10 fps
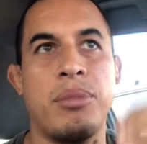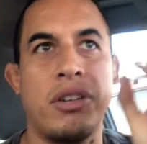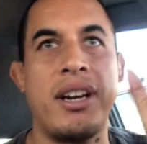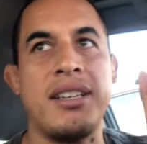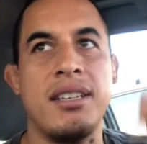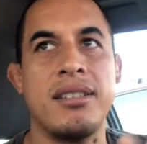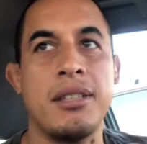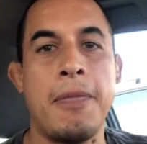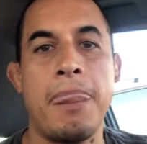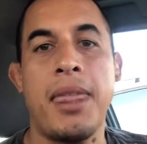ideas.
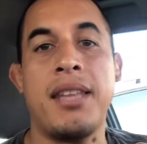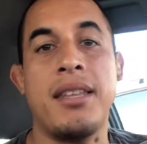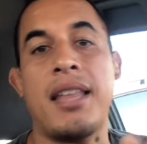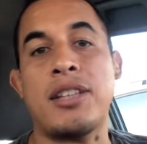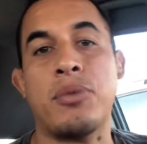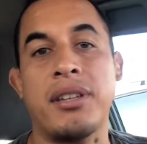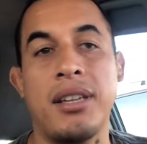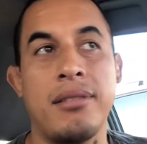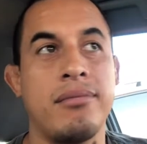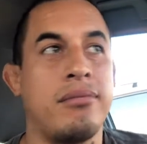And then that's what
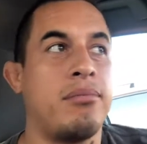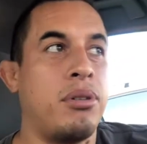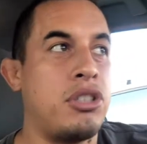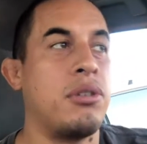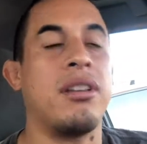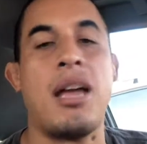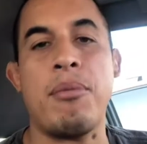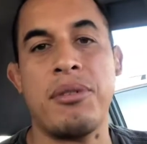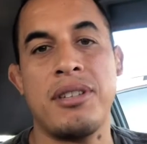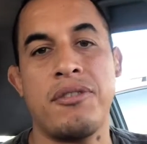puts you in
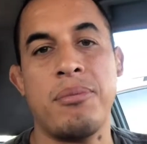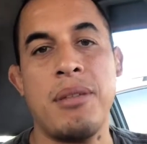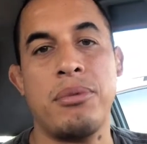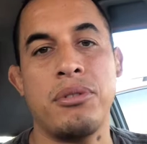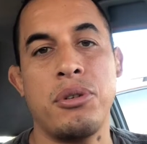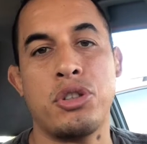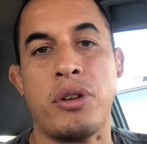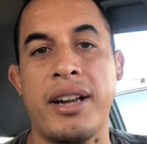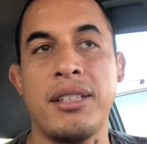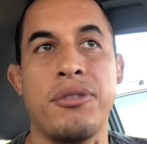alignment with different people. You
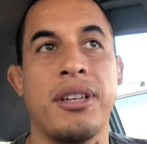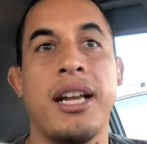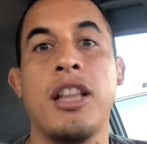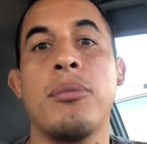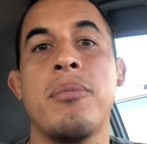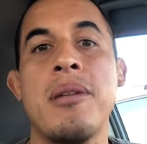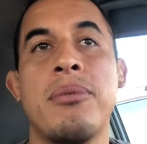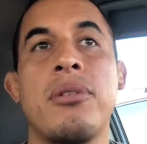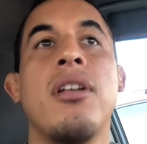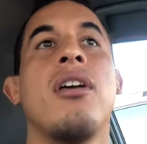attract different caliber
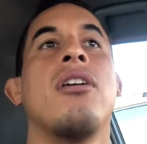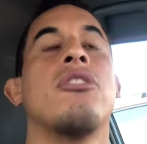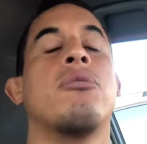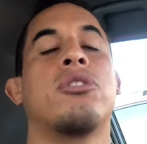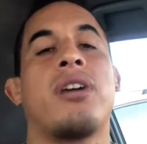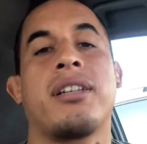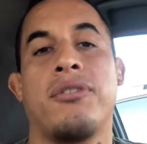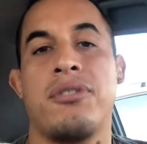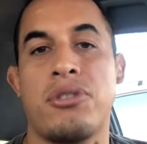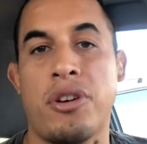people, you attract
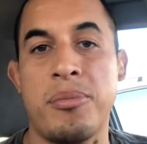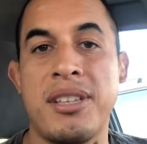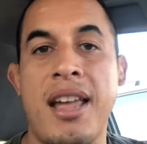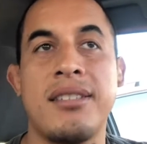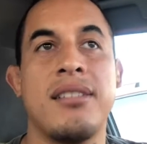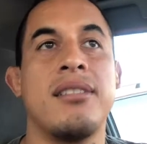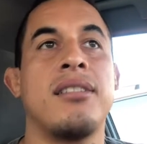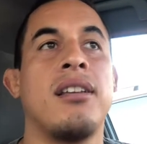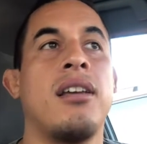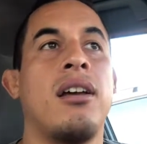different circumstances,
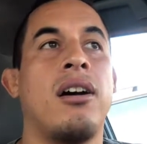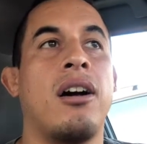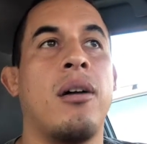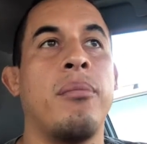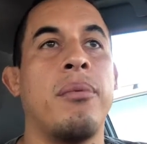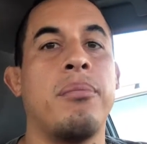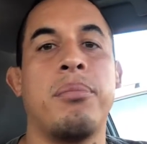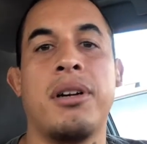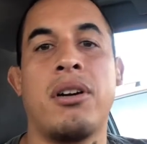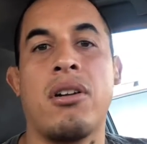
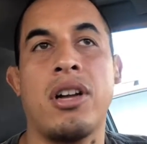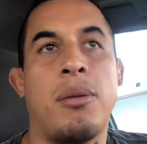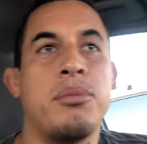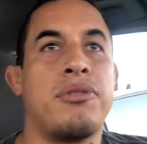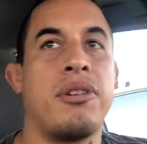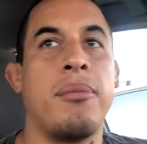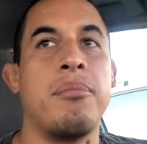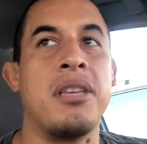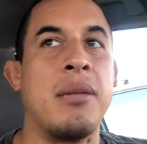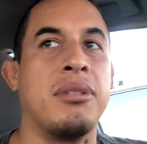but it all comes from
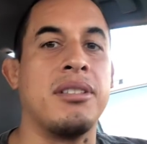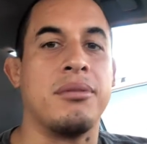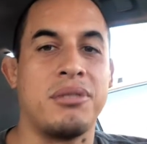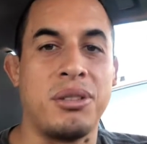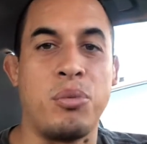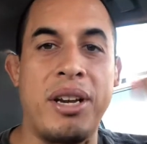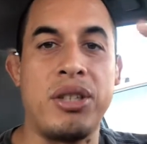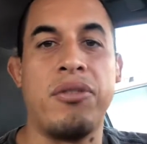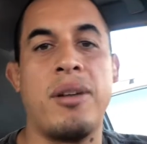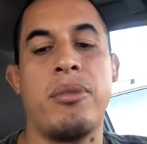being able to raise
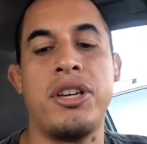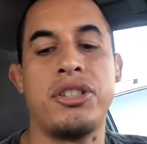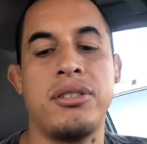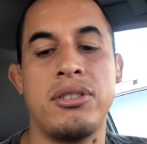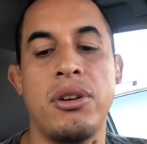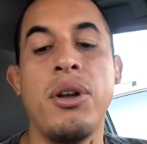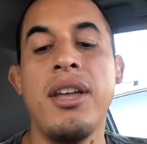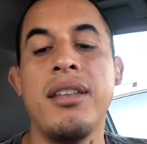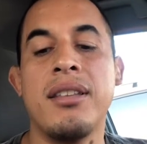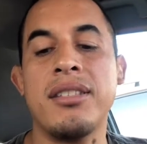your vibration. So
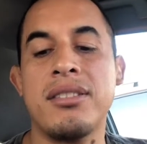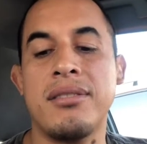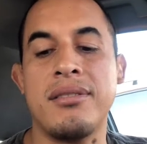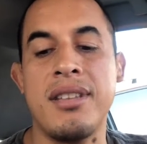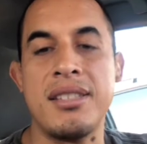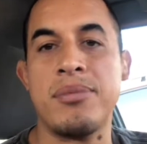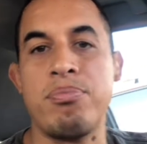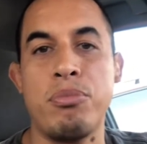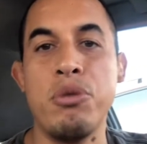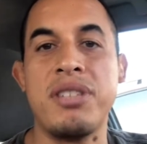this
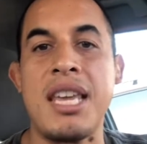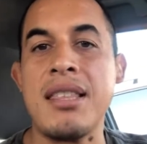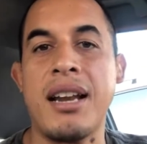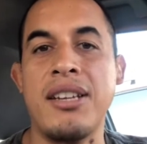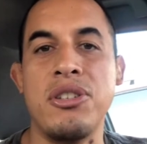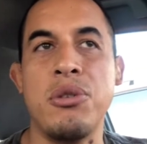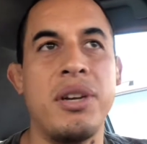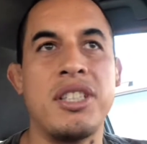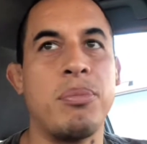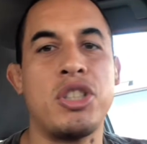routine that I do,
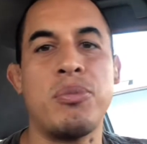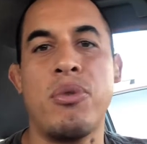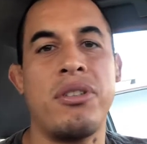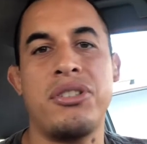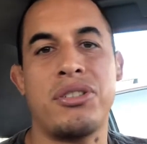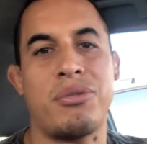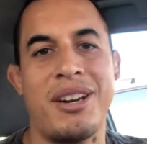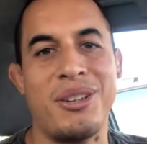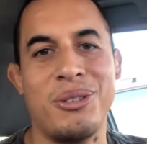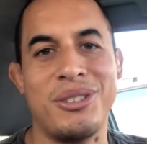it's much more than just
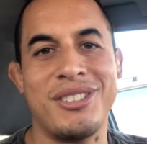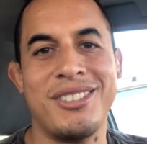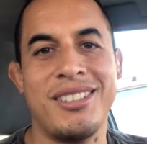writing goals.